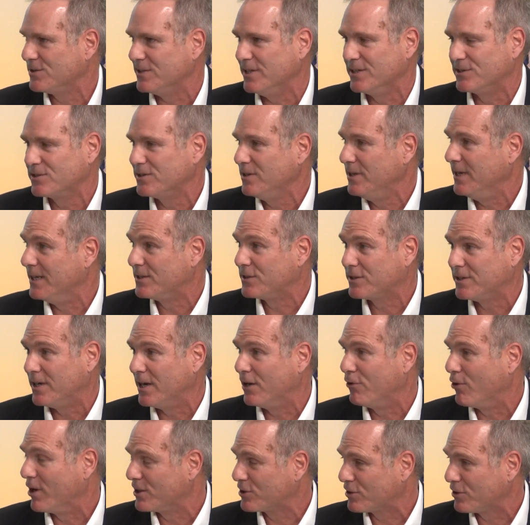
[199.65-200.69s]
It's
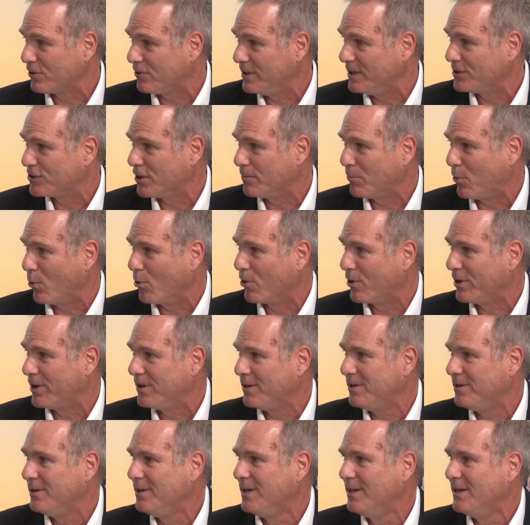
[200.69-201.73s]
congressionally
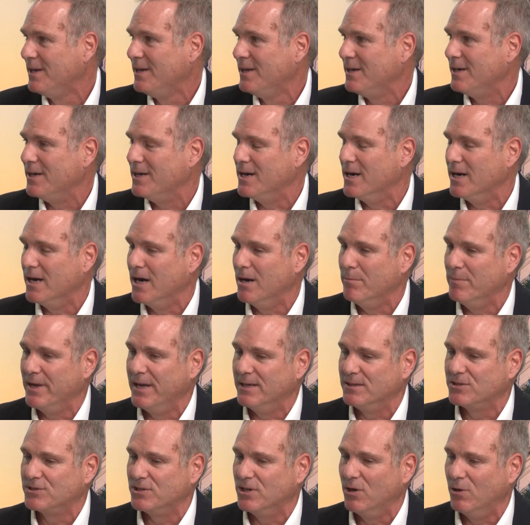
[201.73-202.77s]
supported,
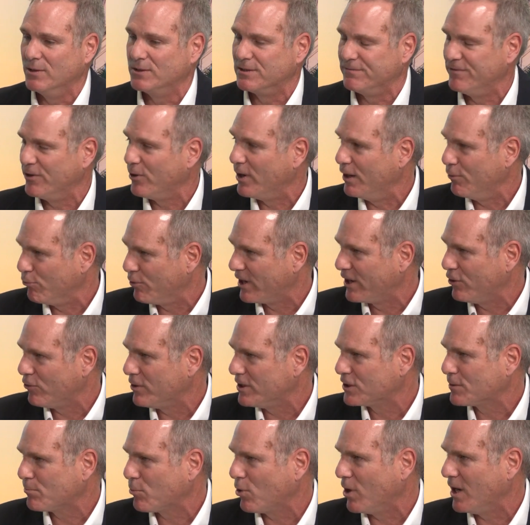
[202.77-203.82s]
and so it's a very
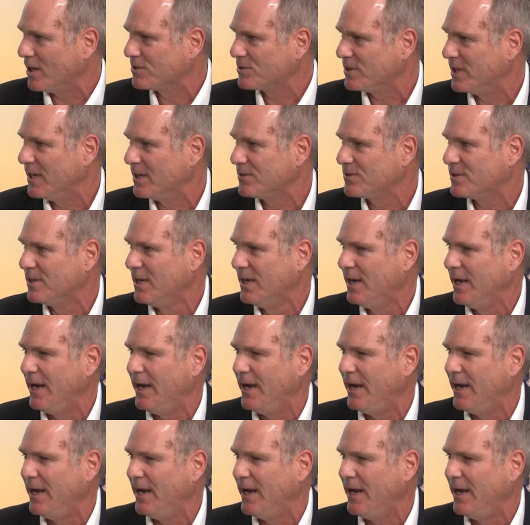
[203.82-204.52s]
rigorous process.